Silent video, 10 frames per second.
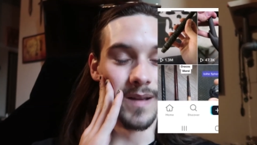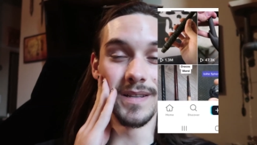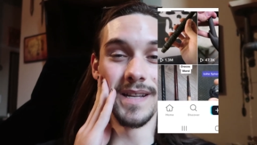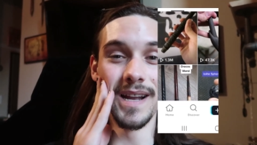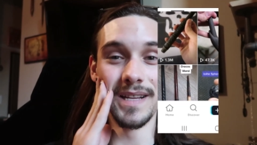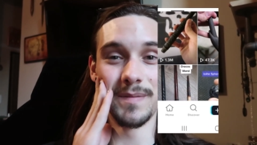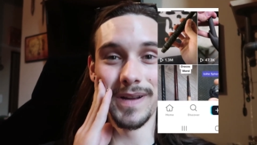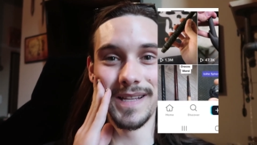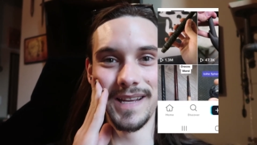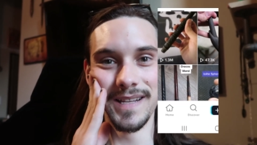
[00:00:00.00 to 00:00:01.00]
was not
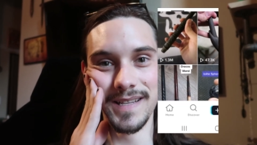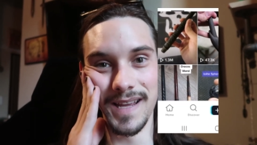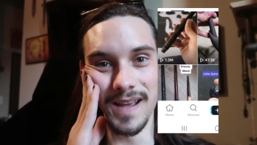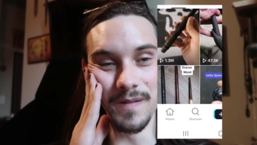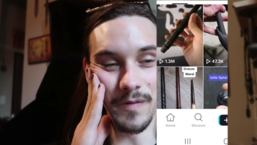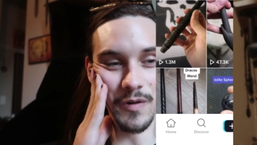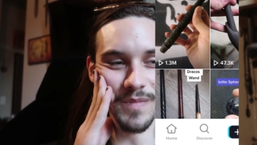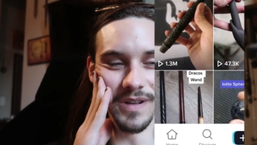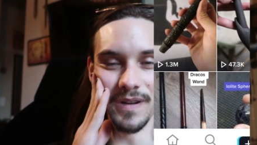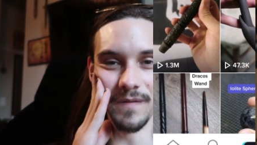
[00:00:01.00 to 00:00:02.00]
expecting it to get over 1
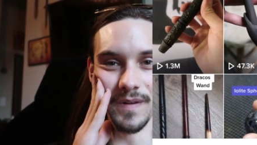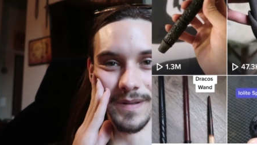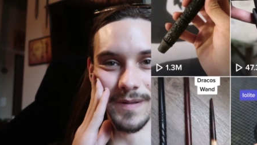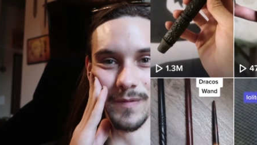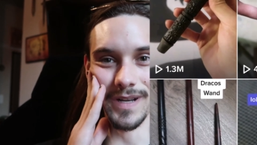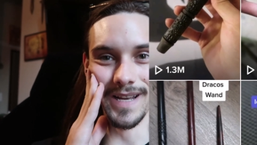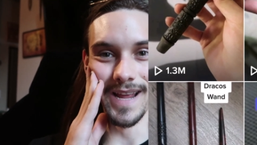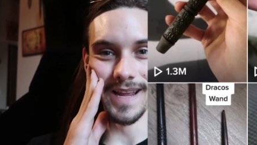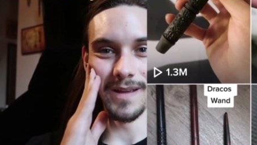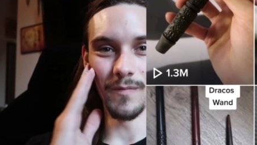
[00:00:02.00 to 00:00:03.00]
million views in one
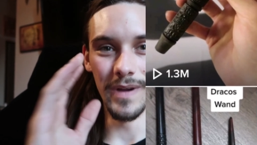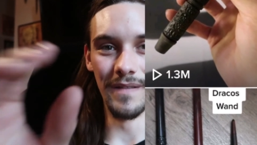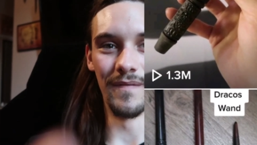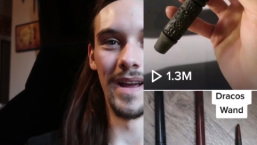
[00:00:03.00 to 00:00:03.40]
day. It went